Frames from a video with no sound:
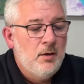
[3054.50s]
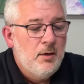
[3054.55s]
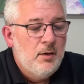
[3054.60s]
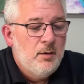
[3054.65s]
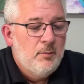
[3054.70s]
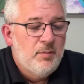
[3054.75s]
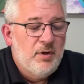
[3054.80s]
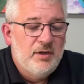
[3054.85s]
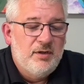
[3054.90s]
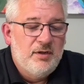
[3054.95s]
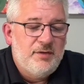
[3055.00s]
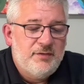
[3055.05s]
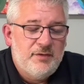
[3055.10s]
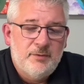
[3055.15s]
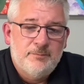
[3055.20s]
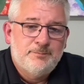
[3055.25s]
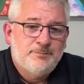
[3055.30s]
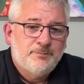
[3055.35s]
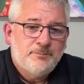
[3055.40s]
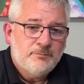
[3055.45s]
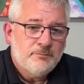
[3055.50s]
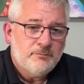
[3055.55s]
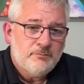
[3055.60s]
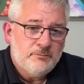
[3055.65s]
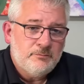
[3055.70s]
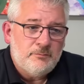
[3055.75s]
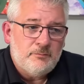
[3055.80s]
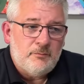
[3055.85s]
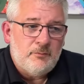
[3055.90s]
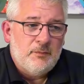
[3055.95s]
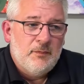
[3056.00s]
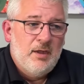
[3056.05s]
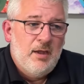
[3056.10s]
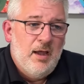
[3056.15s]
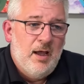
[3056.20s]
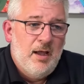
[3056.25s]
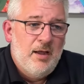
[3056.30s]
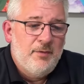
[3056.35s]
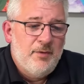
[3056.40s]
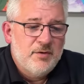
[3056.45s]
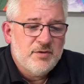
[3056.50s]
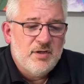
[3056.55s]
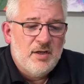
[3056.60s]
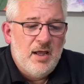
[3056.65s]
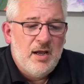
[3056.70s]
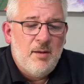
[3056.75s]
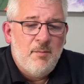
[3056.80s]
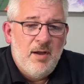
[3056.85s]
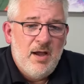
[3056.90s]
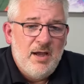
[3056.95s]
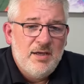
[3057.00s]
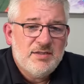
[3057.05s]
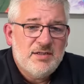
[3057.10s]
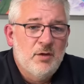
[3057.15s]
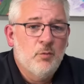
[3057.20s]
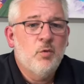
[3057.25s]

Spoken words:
But listen, there's a lot of mindset.